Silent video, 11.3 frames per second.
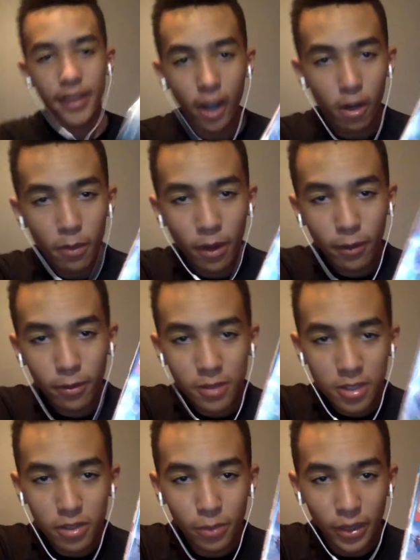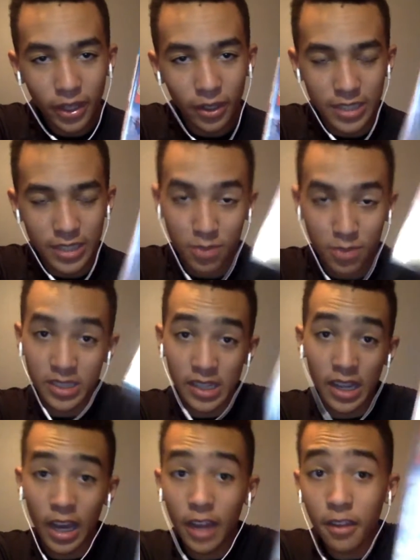Lego Marvel Superheroes. This was
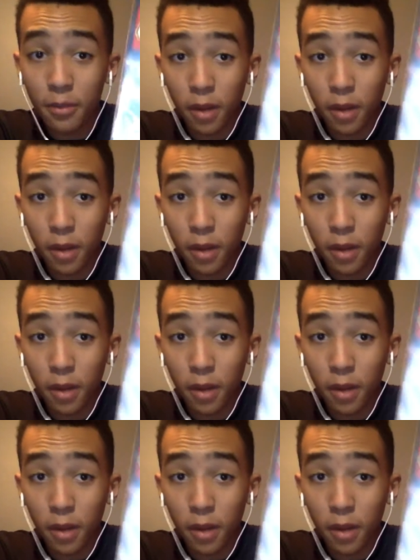the other